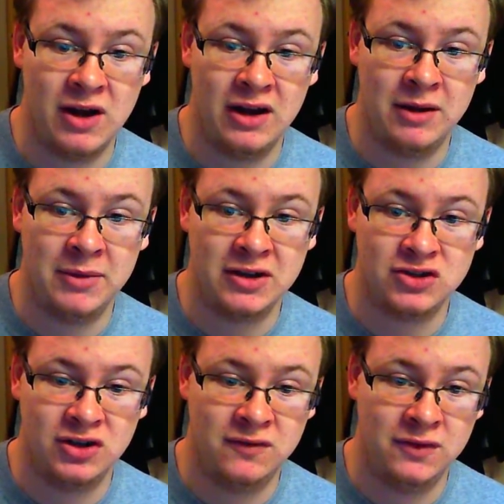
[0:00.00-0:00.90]
and I'm not
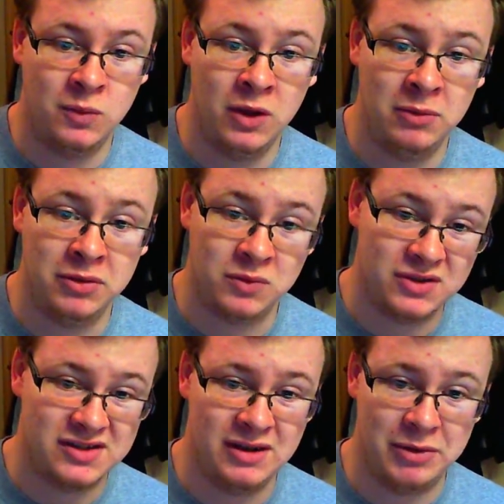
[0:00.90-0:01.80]
sure if it will, but we'll
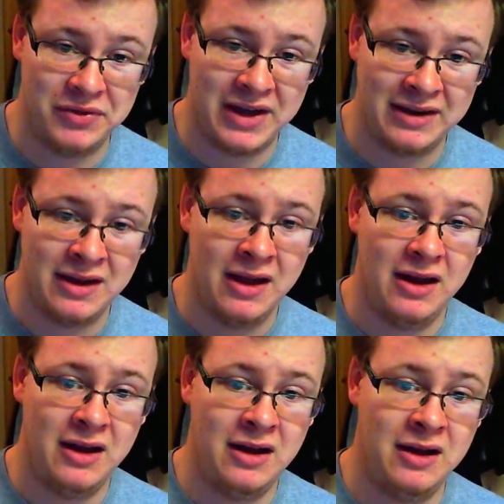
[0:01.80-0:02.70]
see about that
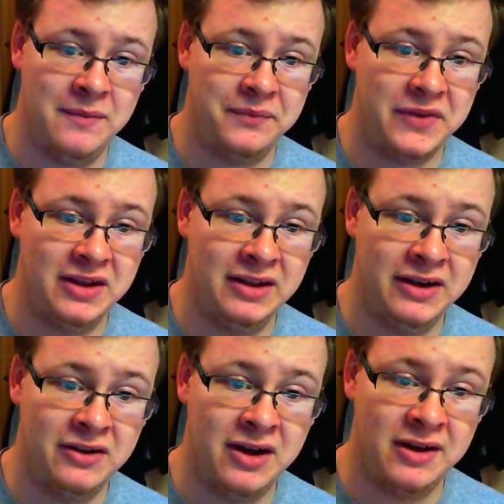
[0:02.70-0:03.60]
later on.